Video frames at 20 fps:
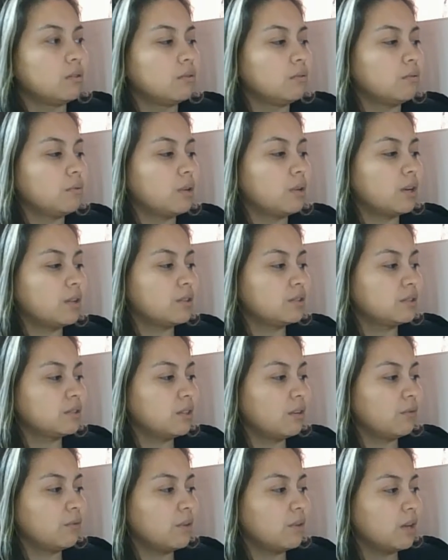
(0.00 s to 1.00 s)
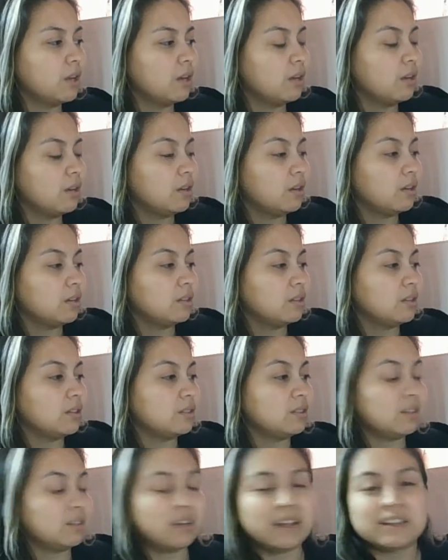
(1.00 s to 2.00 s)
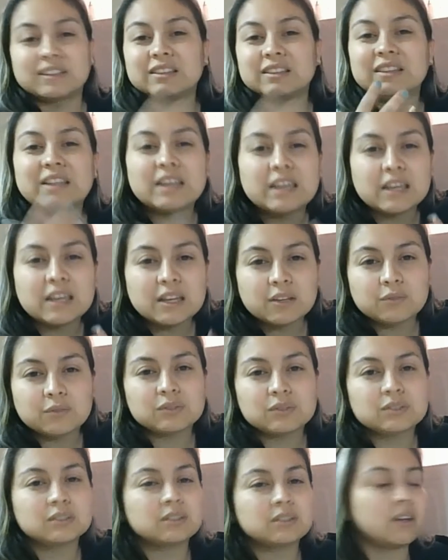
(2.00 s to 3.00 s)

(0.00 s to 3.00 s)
what are the stuff? Like leaves,